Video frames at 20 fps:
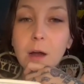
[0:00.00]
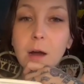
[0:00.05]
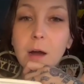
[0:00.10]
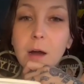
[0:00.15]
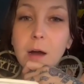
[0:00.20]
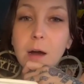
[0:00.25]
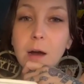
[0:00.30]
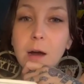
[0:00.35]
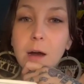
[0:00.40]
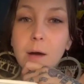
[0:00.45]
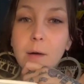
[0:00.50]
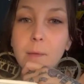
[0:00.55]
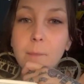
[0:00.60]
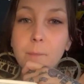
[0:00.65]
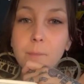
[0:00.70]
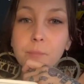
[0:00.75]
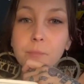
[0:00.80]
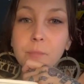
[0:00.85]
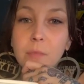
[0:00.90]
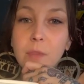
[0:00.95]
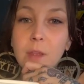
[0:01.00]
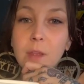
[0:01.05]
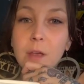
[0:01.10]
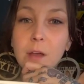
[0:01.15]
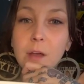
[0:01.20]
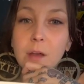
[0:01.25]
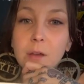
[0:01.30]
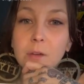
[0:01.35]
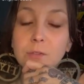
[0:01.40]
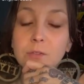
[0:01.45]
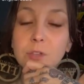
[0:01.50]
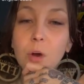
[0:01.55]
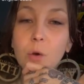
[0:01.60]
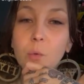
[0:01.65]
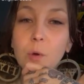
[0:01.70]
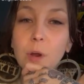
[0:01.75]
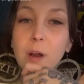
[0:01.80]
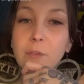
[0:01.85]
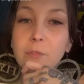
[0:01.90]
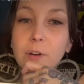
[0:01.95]
So
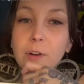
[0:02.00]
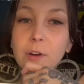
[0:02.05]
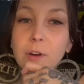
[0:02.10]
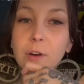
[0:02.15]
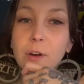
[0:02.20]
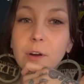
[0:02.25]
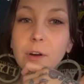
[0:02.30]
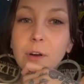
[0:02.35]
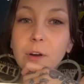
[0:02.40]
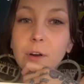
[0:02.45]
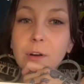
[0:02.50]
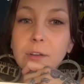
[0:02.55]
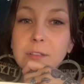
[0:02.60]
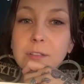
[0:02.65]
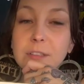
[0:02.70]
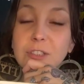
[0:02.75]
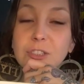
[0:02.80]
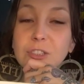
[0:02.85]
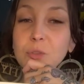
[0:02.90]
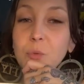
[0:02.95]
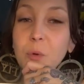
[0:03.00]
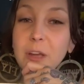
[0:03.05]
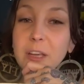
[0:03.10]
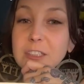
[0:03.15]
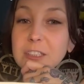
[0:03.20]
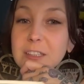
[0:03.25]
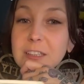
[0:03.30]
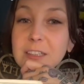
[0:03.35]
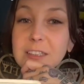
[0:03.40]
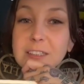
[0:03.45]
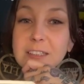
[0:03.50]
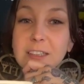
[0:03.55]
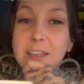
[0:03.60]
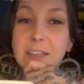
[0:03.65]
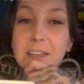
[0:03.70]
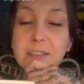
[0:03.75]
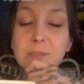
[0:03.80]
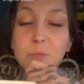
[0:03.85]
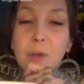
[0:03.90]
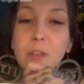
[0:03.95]
whatever situation this
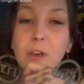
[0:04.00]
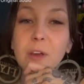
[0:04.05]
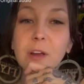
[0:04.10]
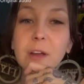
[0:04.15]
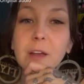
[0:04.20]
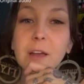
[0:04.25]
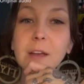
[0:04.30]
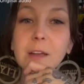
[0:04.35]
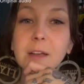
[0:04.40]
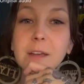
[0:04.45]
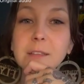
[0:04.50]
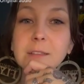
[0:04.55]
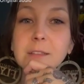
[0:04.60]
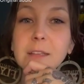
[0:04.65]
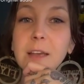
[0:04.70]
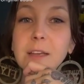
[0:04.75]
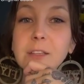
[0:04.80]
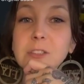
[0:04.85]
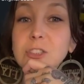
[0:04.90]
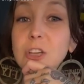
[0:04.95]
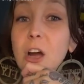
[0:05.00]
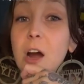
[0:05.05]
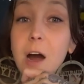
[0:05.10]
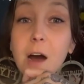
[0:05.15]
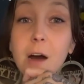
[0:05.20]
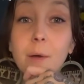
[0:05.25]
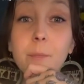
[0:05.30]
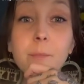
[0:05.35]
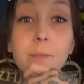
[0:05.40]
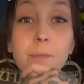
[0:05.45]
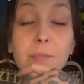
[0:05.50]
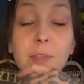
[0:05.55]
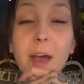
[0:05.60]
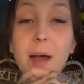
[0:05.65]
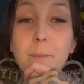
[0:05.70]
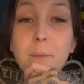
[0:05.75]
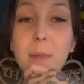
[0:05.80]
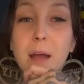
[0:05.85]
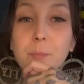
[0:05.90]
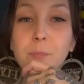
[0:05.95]
is, whether it is a job
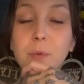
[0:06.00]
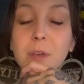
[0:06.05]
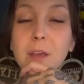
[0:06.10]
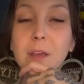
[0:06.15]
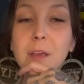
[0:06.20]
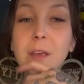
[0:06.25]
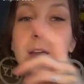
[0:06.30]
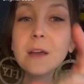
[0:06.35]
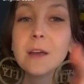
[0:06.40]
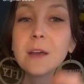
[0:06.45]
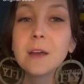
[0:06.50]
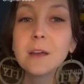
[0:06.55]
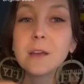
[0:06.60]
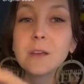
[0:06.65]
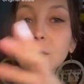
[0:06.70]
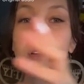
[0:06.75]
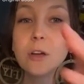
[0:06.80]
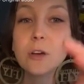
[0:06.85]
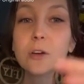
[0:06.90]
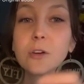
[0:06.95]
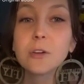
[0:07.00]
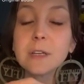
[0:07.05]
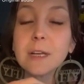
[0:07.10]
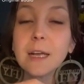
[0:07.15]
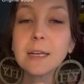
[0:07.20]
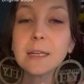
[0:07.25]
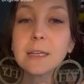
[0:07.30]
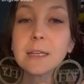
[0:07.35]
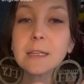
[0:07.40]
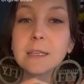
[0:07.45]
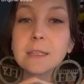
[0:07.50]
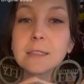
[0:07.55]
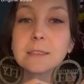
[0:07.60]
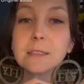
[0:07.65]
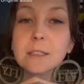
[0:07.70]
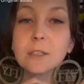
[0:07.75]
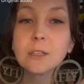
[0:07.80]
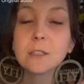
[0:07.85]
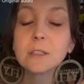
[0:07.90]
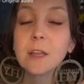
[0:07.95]
that might be, you know, creating
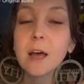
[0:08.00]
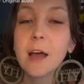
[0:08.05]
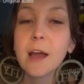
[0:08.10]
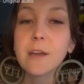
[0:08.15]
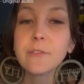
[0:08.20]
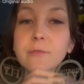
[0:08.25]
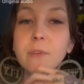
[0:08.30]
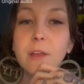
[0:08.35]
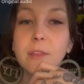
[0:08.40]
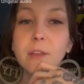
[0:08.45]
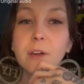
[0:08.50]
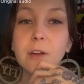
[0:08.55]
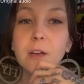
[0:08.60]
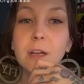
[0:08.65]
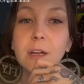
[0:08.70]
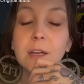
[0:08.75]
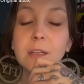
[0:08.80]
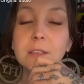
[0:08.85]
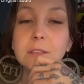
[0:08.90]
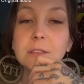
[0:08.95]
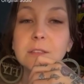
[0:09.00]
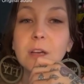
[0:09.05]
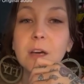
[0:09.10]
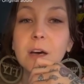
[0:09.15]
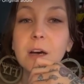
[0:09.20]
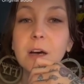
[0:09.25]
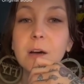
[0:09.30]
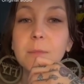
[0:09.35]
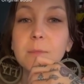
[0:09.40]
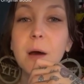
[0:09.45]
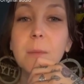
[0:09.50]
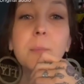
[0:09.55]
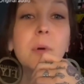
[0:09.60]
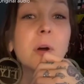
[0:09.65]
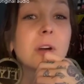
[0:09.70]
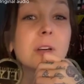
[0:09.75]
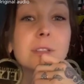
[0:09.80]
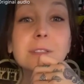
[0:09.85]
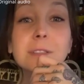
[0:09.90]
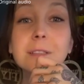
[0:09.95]
this in your life, whether it's a
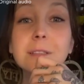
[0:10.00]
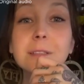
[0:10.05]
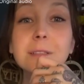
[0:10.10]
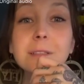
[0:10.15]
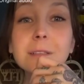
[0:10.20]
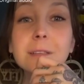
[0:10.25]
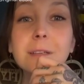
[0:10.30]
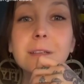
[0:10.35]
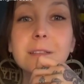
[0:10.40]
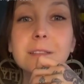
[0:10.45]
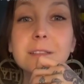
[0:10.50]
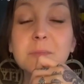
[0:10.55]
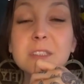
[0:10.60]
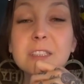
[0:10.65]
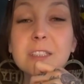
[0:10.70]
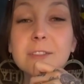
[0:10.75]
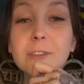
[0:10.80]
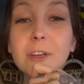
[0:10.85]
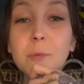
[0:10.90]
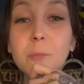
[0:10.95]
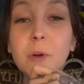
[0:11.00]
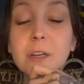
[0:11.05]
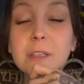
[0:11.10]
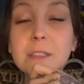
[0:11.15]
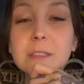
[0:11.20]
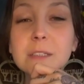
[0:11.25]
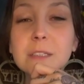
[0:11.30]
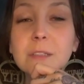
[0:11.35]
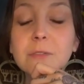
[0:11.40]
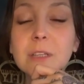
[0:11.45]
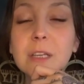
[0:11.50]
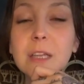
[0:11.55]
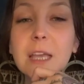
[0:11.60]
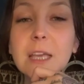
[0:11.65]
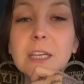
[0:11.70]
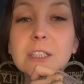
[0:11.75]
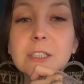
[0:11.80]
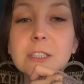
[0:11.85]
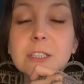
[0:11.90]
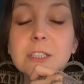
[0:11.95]
person, a specific person, a
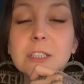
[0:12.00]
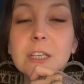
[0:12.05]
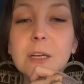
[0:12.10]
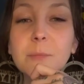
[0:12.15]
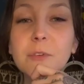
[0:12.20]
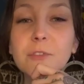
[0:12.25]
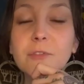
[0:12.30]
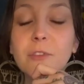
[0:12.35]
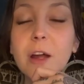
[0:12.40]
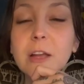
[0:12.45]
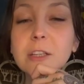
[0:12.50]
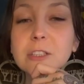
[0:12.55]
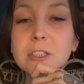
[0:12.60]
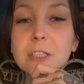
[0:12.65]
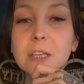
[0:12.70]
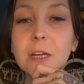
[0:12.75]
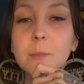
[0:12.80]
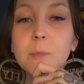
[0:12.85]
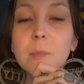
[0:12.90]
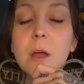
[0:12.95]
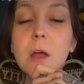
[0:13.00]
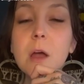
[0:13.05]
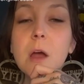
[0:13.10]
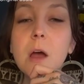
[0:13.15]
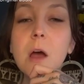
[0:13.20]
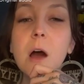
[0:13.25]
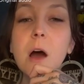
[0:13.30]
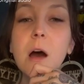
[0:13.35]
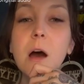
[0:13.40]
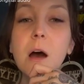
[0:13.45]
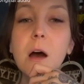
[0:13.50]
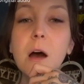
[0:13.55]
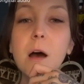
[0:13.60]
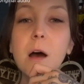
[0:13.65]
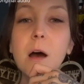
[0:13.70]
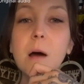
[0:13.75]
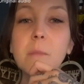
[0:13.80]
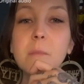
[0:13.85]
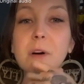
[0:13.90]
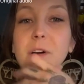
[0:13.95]
relationship, a friendship,
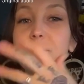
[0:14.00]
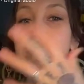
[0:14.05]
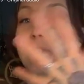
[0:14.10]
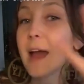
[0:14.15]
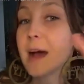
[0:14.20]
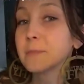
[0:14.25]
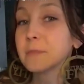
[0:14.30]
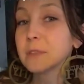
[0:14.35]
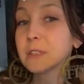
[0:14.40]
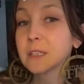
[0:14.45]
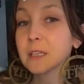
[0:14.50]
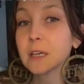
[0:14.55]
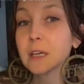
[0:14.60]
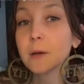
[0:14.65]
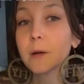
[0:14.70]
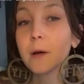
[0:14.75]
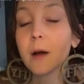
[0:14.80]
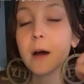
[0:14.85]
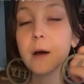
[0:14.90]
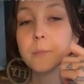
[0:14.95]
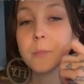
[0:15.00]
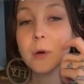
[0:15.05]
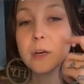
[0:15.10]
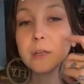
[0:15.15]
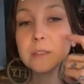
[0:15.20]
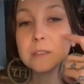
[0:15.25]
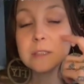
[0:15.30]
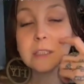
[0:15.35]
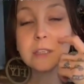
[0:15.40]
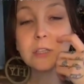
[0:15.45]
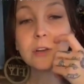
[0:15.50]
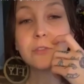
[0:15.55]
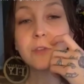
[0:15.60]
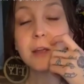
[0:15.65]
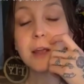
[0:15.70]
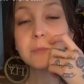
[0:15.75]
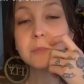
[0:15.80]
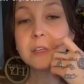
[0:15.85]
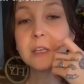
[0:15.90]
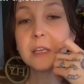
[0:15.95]
a family, a person in your
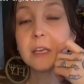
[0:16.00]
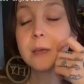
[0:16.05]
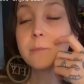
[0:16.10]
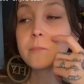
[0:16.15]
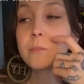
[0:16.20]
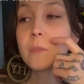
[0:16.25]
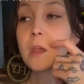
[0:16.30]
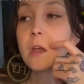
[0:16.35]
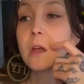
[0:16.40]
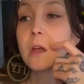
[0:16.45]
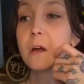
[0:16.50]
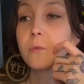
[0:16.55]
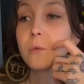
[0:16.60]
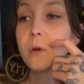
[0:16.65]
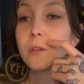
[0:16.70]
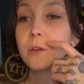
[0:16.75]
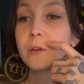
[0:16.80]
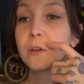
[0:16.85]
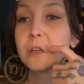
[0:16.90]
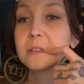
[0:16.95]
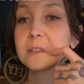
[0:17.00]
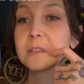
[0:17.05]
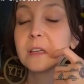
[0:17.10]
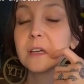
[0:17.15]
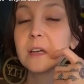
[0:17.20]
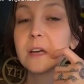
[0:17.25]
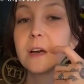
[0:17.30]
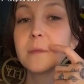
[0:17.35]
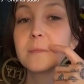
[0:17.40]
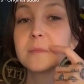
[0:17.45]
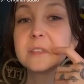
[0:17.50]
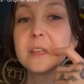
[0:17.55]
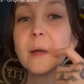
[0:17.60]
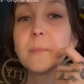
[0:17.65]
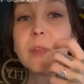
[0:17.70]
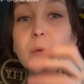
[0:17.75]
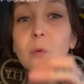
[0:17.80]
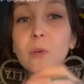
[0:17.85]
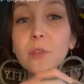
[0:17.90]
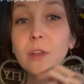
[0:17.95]
family, whether it's
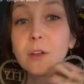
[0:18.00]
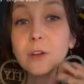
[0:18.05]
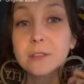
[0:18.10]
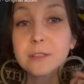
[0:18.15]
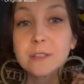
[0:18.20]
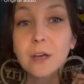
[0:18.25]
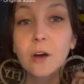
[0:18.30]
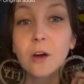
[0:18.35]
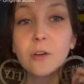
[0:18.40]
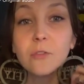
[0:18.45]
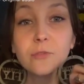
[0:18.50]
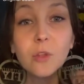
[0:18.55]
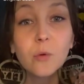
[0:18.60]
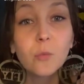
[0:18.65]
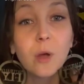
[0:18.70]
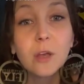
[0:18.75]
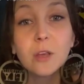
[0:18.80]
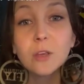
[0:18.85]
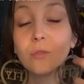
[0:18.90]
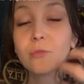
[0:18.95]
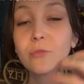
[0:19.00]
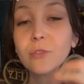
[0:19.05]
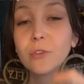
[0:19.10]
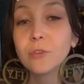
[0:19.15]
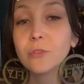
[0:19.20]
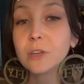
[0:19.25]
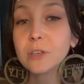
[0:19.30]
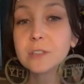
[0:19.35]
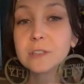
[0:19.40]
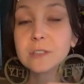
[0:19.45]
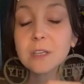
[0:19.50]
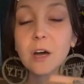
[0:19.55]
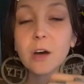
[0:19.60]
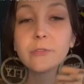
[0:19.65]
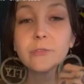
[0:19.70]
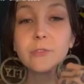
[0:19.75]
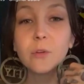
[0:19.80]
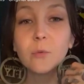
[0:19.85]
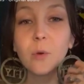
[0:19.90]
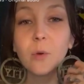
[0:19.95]
something within yourself, the way you view
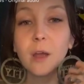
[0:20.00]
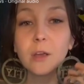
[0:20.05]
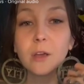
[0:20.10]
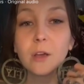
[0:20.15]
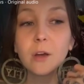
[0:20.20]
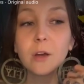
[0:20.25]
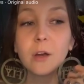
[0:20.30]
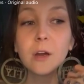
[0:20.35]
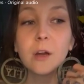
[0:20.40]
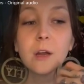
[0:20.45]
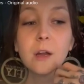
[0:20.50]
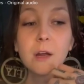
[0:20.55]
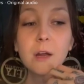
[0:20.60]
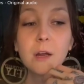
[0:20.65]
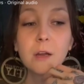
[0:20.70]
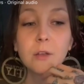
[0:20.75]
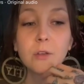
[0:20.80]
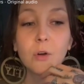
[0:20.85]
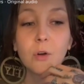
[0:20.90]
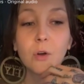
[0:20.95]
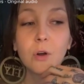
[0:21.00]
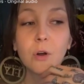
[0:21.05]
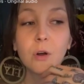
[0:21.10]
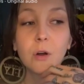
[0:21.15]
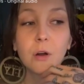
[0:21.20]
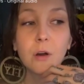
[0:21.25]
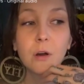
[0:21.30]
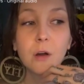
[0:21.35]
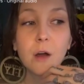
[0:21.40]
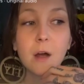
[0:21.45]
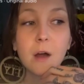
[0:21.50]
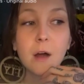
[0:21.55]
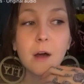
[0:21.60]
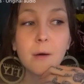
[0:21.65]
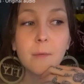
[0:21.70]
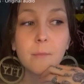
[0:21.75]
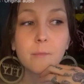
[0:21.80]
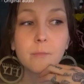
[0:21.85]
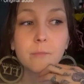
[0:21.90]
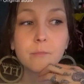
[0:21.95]
yourself, the way
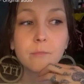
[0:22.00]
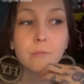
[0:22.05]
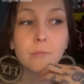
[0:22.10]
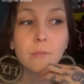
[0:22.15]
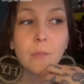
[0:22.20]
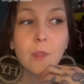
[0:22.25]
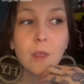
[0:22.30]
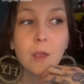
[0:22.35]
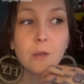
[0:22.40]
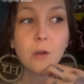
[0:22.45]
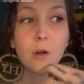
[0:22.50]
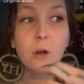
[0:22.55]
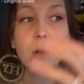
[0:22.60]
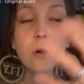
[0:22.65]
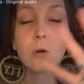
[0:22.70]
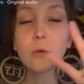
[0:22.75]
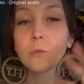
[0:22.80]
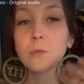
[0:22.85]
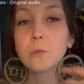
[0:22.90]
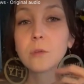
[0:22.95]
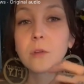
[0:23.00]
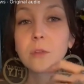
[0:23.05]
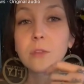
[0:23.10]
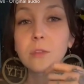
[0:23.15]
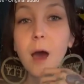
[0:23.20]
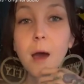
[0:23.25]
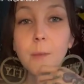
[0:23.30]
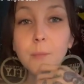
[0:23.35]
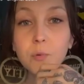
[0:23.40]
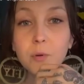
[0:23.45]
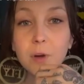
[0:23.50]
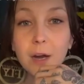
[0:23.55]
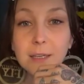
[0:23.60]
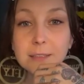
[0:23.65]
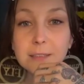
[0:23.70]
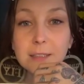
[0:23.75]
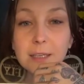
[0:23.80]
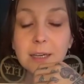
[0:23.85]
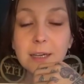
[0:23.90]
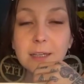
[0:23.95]
your own thought
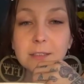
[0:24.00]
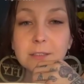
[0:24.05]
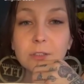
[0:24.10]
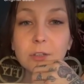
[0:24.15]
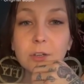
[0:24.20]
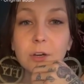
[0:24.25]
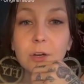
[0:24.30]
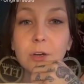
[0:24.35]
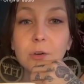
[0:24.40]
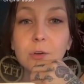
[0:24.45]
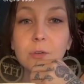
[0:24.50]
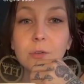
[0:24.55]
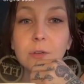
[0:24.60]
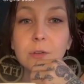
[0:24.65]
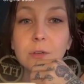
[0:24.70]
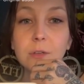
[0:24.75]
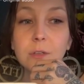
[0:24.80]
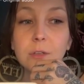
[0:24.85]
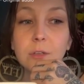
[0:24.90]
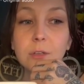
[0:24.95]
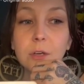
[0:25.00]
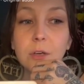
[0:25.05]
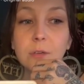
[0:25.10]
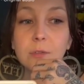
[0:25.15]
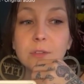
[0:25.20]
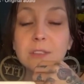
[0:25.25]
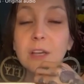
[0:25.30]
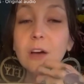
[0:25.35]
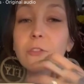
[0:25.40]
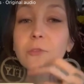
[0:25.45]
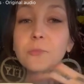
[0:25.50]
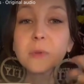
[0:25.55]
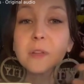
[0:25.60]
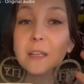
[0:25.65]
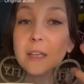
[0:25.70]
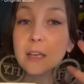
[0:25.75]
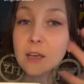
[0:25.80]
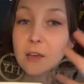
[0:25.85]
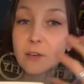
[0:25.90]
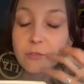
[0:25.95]
process, your own, you know,
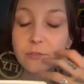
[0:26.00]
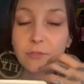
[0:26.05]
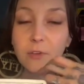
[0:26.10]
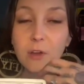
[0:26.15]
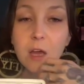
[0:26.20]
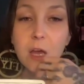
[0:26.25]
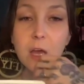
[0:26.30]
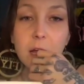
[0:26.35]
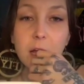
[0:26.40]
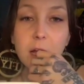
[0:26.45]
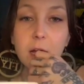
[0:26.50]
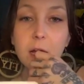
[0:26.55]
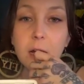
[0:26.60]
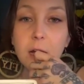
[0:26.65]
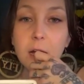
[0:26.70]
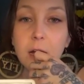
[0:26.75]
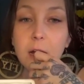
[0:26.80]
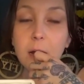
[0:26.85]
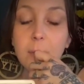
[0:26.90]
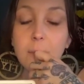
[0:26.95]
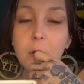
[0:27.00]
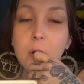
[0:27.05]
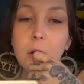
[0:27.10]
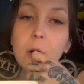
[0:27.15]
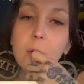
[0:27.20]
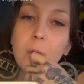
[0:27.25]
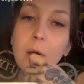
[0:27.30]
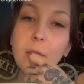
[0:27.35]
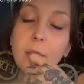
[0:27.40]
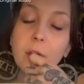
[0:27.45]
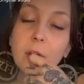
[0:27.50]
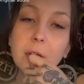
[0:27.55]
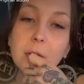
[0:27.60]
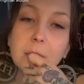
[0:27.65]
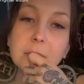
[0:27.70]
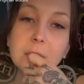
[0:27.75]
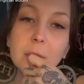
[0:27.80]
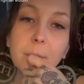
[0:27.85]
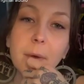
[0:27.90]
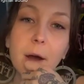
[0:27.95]
self-belief, or whether
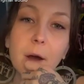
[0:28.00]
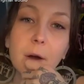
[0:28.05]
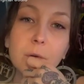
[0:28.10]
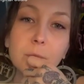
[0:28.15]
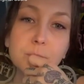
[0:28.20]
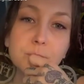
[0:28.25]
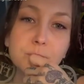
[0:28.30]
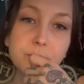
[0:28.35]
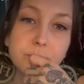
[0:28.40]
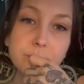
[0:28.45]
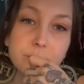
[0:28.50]
it's about